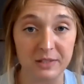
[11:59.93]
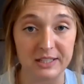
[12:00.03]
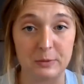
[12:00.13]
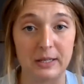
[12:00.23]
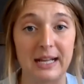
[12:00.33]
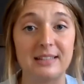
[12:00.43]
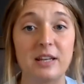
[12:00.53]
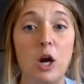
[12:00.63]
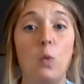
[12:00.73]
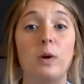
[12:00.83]
the Israelites,
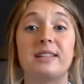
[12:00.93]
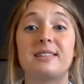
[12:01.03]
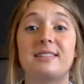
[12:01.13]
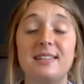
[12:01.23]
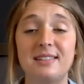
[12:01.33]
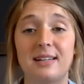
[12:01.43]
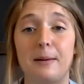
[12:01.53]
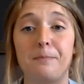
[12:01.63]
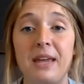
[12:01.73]
was a system